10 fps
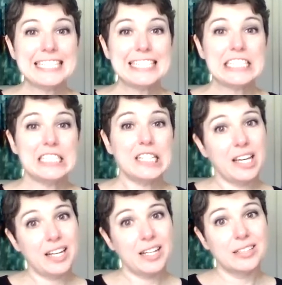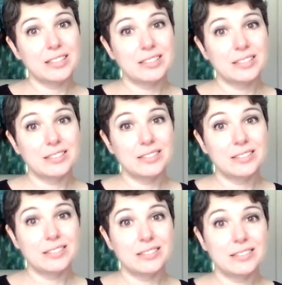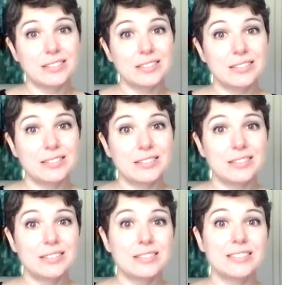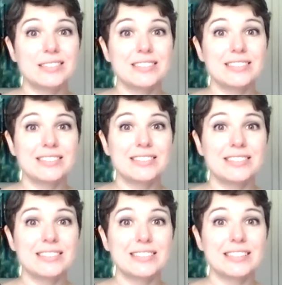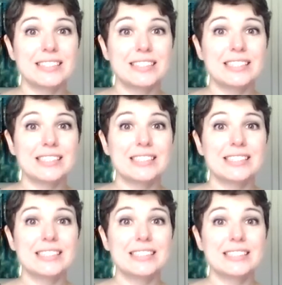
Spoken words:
[no speech]